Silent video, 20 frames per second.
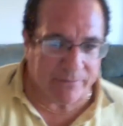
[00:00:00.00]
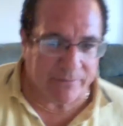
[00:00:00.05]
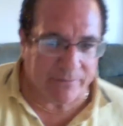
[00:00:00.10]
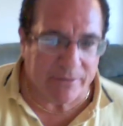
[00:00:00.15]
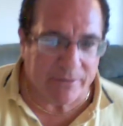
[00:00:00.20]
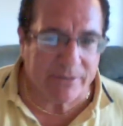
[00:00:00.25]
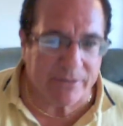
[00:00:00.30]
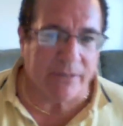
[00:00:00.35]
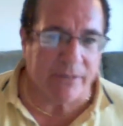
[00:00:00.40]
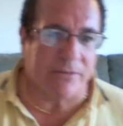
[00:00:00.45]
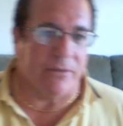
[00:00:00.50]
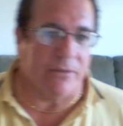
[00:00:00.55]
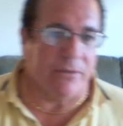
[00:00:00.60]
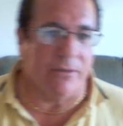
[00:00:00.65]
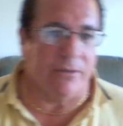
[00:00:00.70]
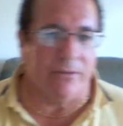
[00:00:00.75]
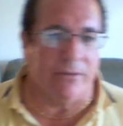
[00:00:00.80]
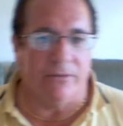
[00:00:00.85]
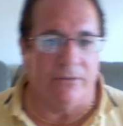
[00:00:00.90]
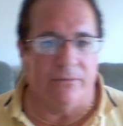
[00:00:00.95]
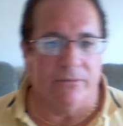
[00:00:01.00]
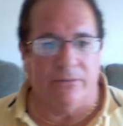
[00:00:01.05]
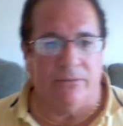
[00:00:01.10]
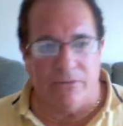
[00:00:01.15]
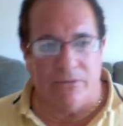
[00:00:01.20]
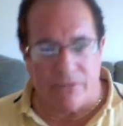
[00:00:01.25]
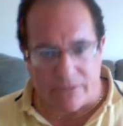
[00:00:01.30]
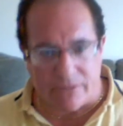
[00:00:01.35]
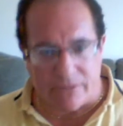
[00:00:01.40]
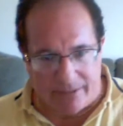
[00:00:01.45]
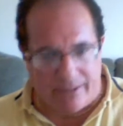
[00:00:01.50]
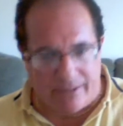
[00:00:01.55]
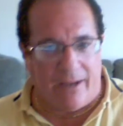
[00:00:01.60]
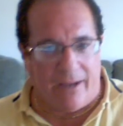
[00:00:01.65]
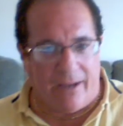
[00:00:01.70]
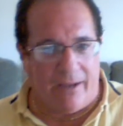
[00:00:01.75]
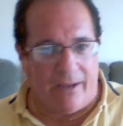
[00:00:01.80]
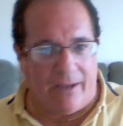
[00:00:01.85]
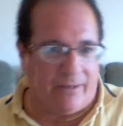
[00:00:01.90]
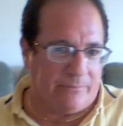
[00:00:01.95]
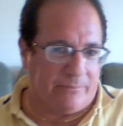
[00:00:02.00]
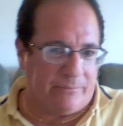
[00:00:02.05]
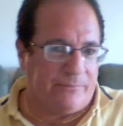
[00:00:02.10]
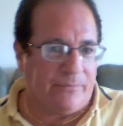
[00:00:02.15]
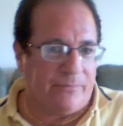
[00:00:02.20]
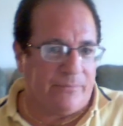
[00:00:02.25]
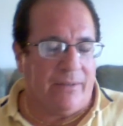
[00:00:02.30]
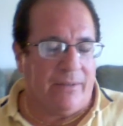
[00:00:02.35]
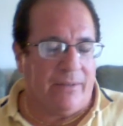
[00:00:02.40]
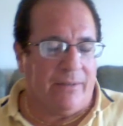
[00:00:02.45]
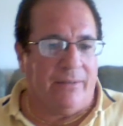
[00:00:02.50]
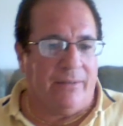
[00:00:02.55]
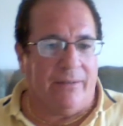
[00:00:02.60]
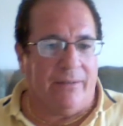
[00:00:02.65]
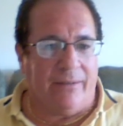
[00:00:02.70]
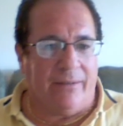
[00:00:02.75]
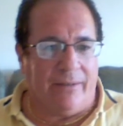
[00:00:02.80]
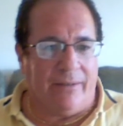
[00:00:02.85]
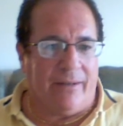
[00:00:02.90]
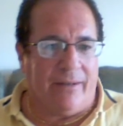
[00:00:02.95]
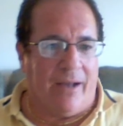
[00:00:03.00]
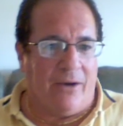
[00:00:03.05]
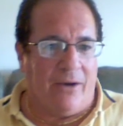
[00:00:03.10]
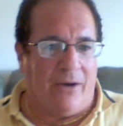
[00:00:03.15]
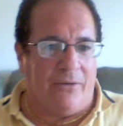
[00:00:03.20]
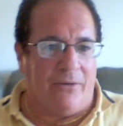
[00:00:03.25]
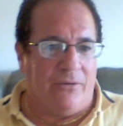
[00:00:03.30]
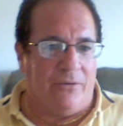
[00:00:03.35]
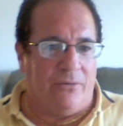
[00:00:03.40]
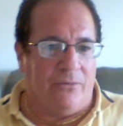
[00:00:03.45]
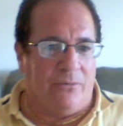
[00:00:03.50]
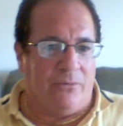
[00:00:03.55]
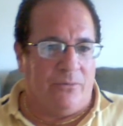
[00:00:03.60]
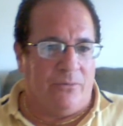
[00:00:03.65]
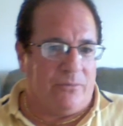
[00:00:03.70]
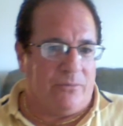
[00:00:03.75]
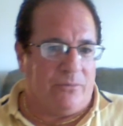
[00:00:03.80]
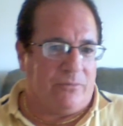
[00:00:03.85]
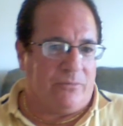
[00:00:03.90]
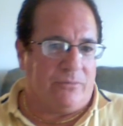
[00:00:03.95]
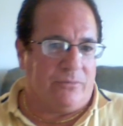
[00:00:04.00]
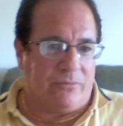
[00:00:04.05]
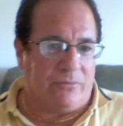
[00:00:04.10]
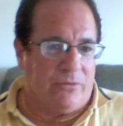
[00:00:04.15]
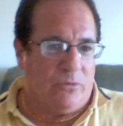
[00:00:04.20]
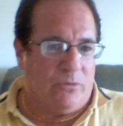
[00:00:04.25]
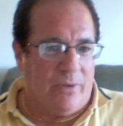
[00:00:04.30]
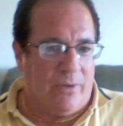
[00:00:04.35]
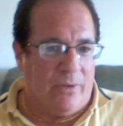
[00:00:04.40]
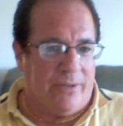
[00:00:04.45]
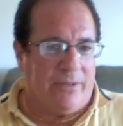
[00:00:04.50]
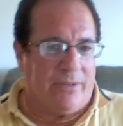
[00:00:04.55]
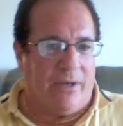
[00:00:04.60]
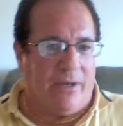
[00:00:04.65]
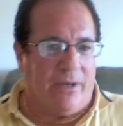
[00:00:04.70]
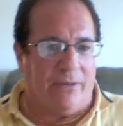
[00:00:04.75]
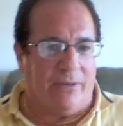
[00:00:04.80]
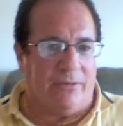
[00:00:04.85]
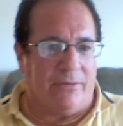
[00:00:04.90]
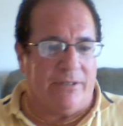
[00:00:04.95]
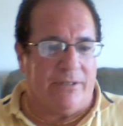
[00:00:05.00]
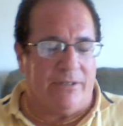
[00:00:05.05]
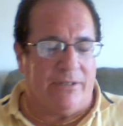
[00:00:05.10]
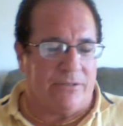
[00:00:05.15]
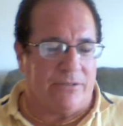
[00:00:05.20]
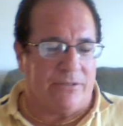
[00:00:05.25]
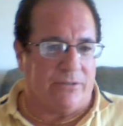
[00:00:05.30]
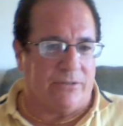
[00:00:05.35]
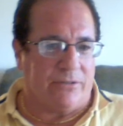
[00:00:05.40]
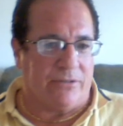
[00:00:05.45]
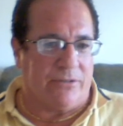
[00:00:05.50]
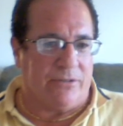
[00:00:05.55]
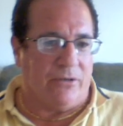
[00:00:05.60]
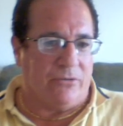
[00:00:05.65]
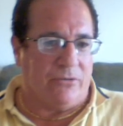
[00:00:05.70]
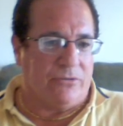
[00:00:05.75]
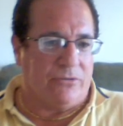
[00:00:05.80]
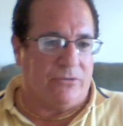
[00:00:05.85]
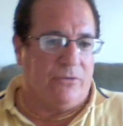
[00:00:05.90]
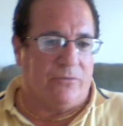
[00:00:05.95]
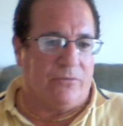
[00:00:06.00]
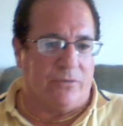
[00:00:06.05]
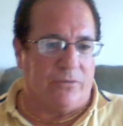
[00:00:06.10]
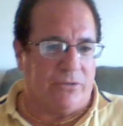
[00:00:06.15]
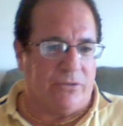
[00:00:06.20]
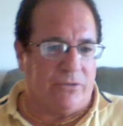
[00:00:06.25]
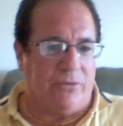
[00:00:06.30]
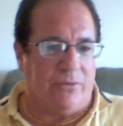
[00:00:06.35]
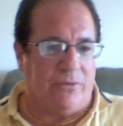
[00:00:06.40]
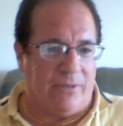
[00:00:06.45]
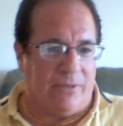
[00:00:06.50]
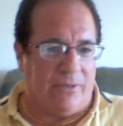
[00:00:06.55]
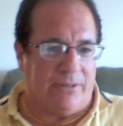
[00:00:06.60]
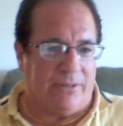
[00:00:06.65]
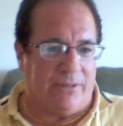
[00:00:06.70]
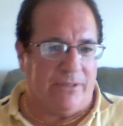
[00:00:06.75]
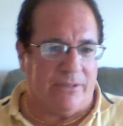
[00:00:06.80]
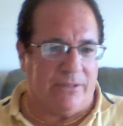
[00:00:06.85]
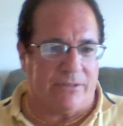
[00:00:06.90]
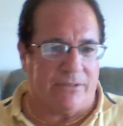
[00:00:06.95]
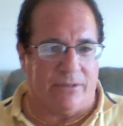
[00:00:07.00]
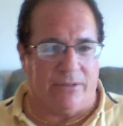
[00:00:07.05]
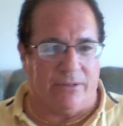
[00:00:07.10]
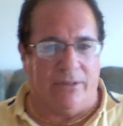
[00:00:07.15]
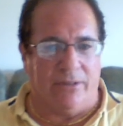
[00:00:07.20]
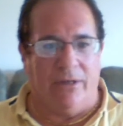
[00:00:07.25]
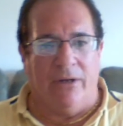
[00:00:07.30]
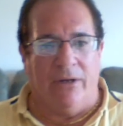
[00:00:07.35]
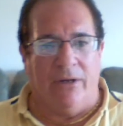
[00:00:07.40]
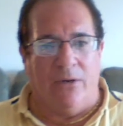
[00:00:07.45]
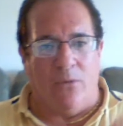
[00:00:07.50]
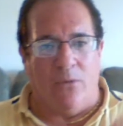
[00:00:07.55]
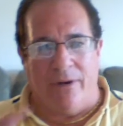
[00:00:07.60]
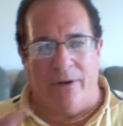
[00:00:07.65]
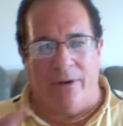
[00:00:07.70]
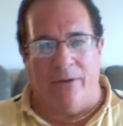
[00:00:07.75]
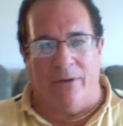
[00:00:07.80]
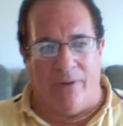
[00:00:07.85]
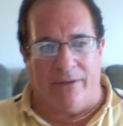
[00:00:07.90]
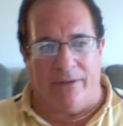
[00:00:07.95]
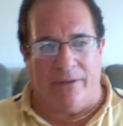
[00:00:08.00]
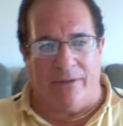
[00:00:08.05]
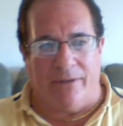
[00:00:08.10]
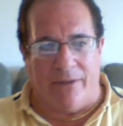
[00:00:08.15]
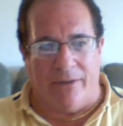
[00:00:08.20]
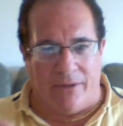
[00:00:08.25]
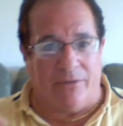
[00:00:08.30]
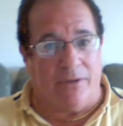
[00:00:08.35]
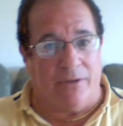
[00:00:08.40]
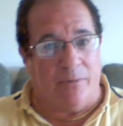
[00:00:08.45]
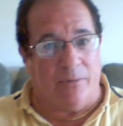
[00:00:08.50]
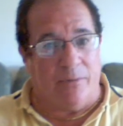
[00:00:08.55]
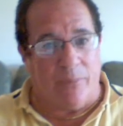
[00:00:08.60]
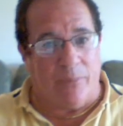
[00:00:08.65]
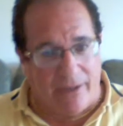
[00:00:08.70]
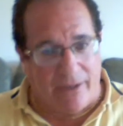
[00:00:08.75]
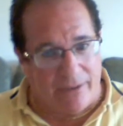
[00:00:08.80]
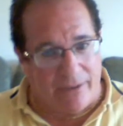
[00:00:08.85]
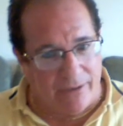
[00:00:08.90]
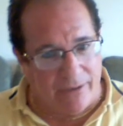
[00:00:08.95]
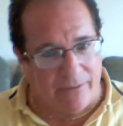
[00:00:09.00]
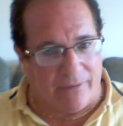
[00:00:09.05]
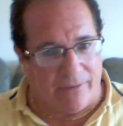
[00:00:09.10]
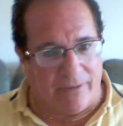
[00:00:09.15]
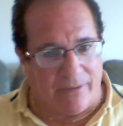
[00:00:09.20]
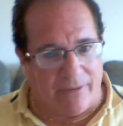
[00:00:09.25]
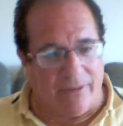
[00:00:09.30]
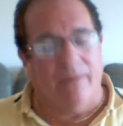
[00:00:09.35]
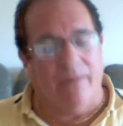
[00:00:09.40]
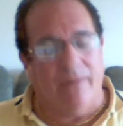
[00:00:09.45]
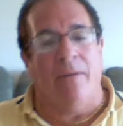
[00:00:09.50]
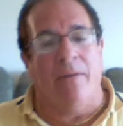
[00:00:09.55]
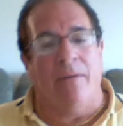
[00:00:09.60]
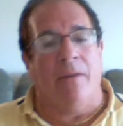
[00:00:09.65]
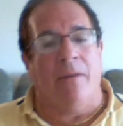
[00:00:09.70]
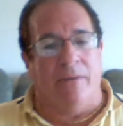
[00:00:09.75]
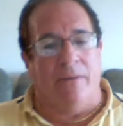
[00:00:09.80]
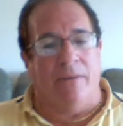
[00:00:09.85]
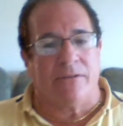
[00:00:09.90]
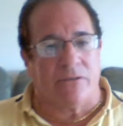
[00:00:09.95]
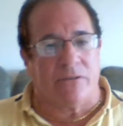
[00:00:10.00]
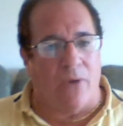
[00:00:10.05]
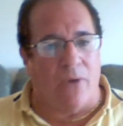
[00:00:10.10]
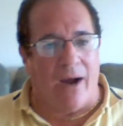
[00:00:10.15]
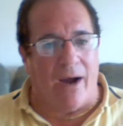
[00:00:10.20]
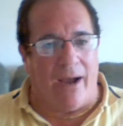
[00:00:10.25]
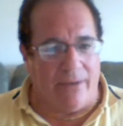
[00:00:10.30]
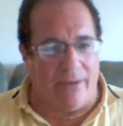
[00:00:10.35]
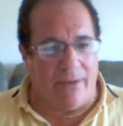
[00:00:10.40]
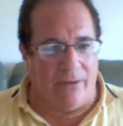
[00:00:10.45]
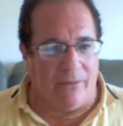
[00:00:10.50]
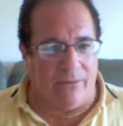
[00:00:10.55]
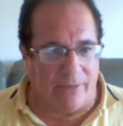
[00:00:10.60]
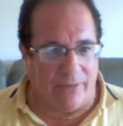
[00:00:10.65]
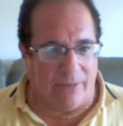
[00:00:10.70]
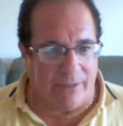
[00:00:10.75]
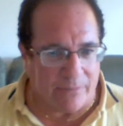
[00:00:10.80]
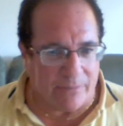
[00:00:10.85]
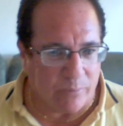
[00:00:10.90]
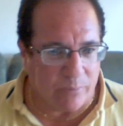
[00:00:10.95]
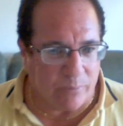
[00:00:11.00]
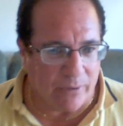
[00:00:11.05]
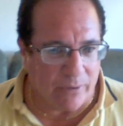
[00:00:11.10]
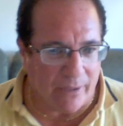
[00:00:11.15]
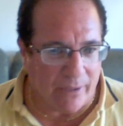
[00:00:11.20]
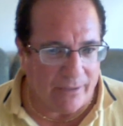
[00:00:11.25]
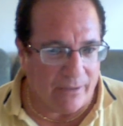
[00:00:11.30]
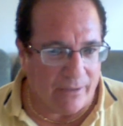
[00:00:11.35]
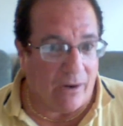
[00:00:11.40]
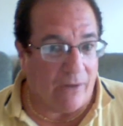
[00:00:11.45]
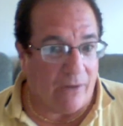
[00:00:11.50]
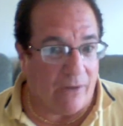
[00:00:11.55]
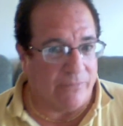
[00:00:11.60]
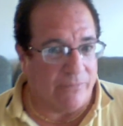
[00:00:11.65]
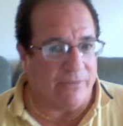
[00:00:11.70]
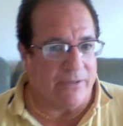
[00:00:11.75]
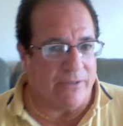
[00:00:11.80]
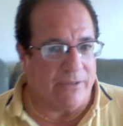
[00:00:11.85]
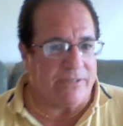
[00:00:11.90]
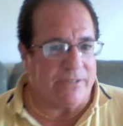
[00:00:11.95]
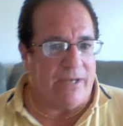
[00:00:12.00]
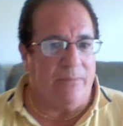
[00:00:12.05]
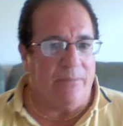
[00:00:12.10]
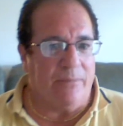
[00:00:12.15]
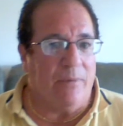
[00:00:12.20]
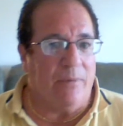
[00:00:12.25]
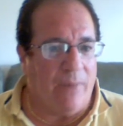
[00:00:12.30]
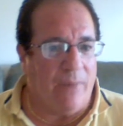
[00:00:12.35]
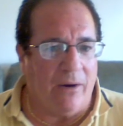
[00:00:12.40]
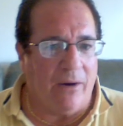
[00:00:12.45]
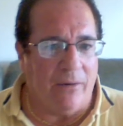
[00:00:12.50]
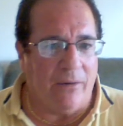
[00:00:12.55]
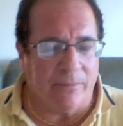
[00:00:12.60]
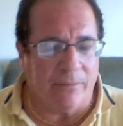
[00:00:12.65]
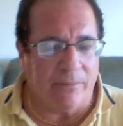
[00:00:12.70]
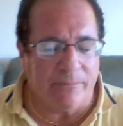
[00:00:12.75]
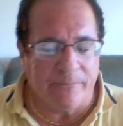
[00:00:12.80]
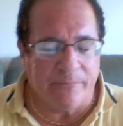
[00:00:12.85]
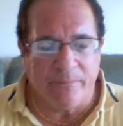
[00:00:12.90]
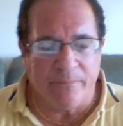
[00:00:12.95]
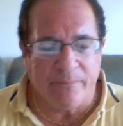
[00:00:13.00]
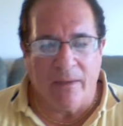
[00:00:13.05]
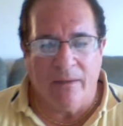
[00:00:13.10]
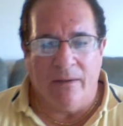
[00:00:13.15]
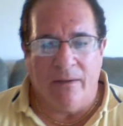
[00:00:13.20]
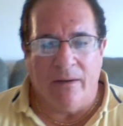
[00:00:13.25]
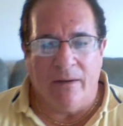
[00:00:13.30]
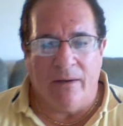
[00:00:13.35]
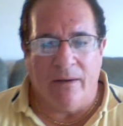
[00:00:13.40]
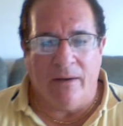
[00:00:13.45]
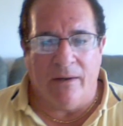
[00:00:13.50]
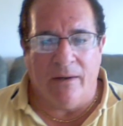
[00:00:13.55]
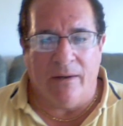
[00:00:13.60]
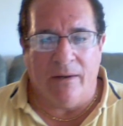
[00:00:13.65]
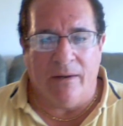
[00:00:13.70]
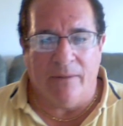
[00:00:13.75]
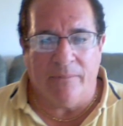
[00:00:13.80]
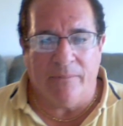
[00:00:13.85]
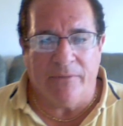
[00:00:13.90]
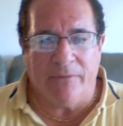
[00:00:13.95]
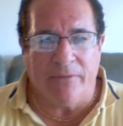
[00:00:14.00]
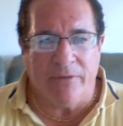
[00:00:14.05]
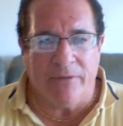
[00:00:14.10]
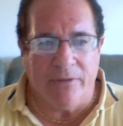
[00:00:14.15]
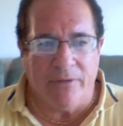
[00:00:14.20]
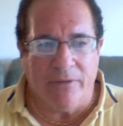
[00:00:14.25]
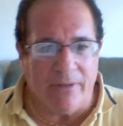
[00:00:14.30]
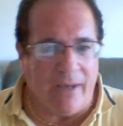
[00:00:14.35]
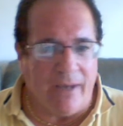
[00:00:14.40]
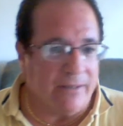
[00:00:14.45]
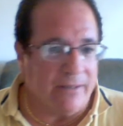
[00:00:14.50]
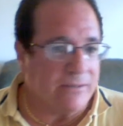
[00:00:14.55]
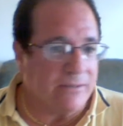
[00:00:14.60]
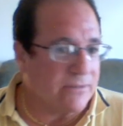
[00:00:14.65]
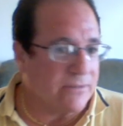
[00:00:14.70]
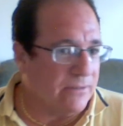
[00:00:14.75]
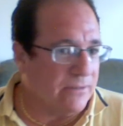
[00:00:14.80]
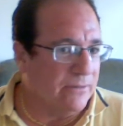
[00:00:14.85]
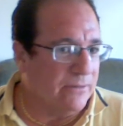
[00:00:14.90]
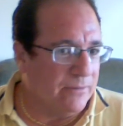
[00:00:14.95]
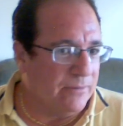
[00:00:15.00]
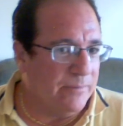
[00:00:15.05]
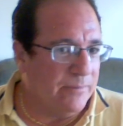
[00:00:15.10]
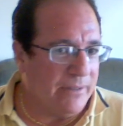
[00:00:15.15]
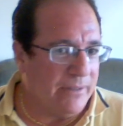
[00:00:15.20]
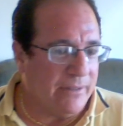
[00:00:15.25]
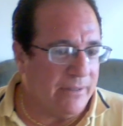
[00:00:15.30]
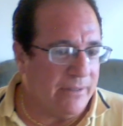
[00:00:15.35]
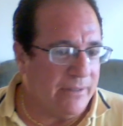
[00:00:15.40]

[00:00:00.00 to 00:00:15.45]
teaser. You lose a game, and now you you win the other teaser, so you go two for two in one teaser, one and one in the other, and you break even. This is why I don't like to play it all for the same amount. Um, if you do that, it's a little bit,